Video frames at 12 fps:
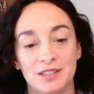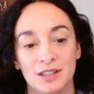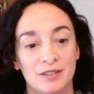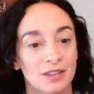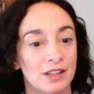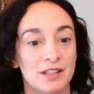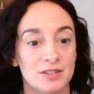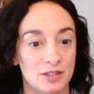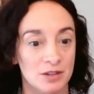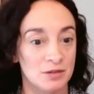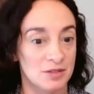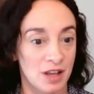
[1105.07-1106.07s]
That the list
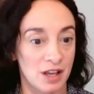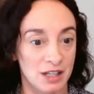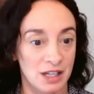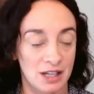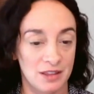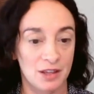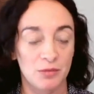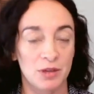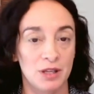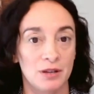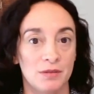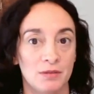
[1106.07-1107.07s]
goes on. And I think
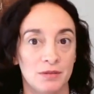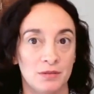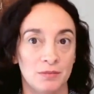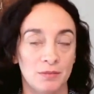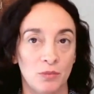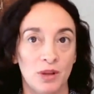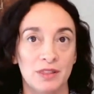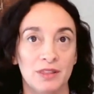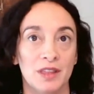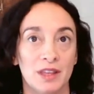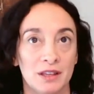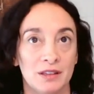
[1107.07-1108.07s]
one
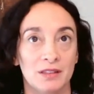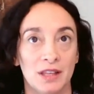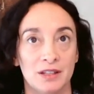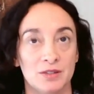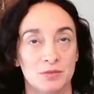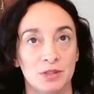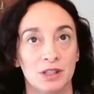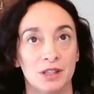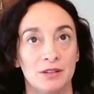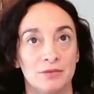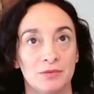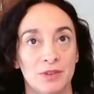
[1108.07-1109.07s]
thing that is
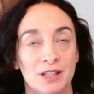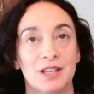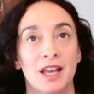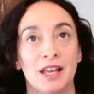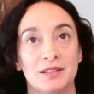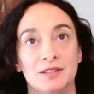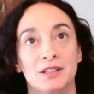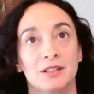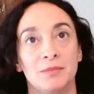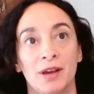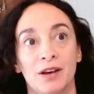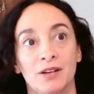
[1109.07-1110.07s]
really fantastic
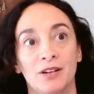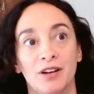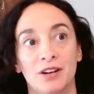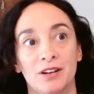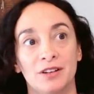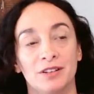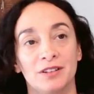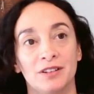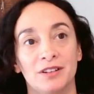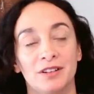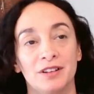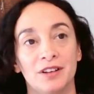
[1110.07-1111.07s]
about our
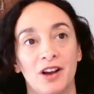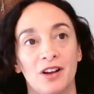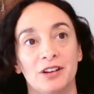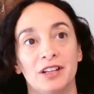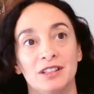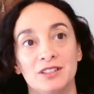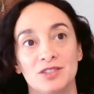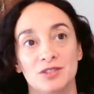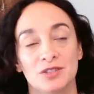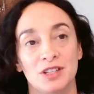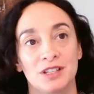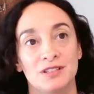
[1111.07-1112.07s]

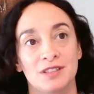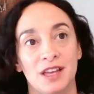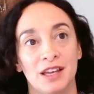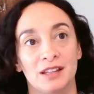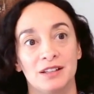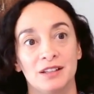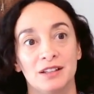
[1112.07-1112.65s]
industry is that